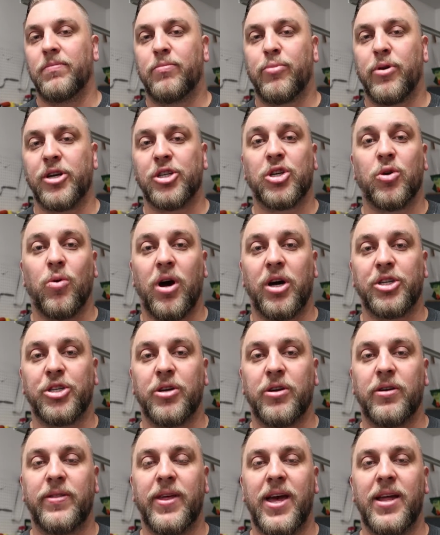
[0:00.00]
pressure
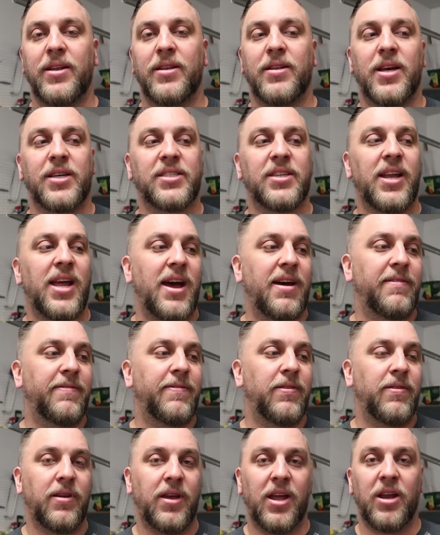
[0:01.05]
washer that doesn't have,
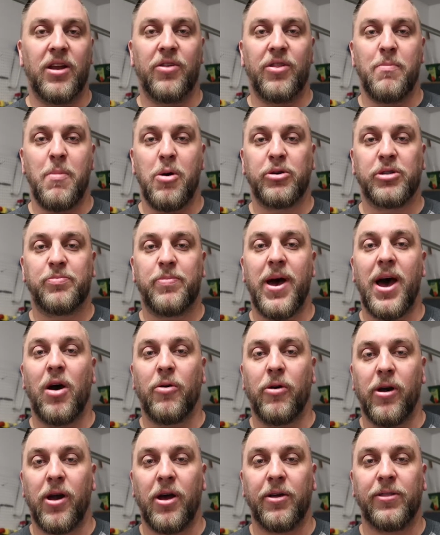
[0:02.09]
you know, the most
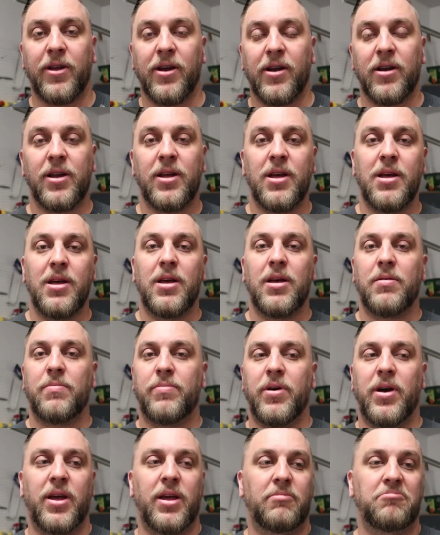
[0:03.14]
power out there.
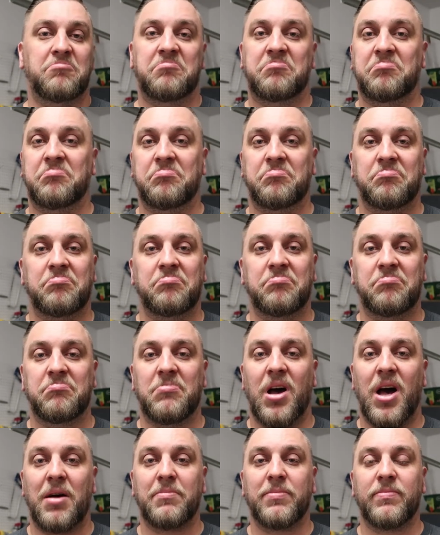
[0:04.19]
But
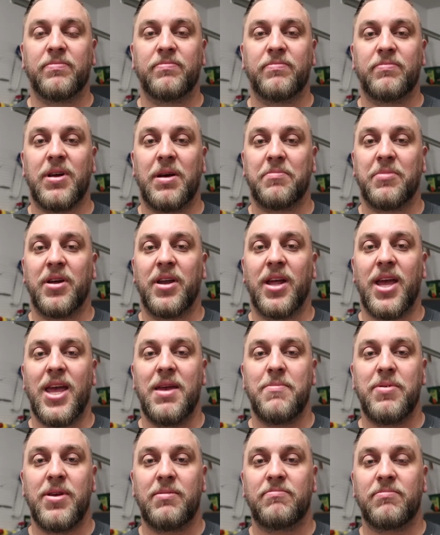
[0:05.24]
I'm gonna
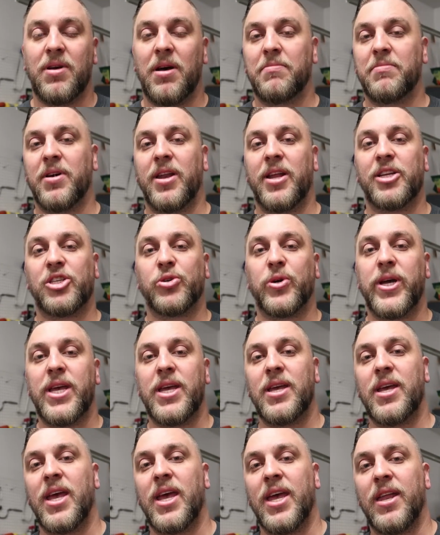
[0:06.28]
keep it. I'm gonna enjoy
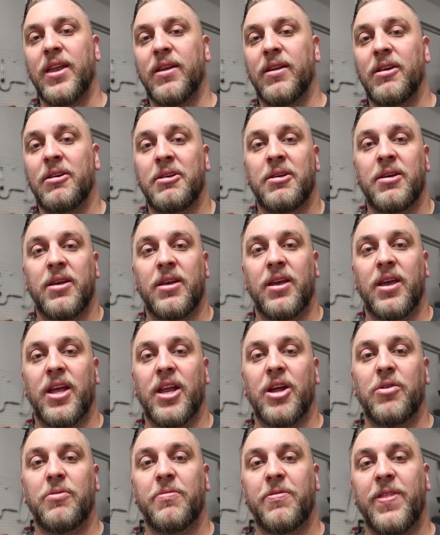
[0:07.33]
it, and you
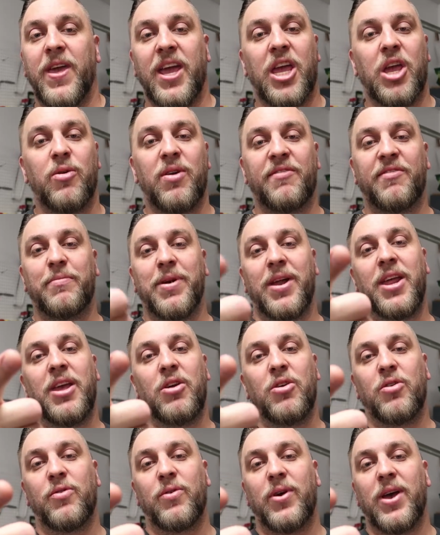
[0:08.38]
know, thank you everybody
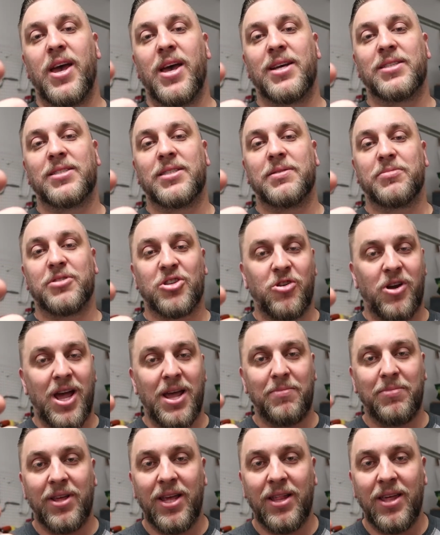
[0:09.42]
who has
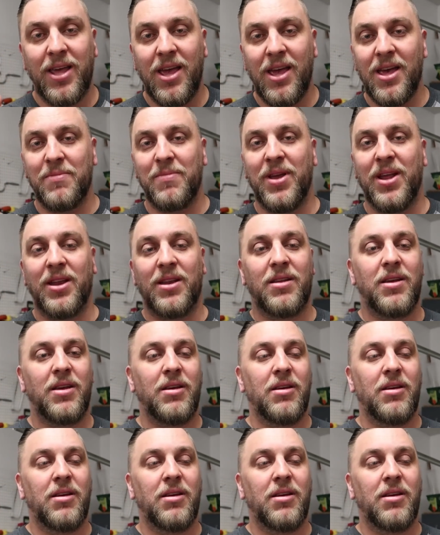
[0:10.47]
subscribed lately. I mean,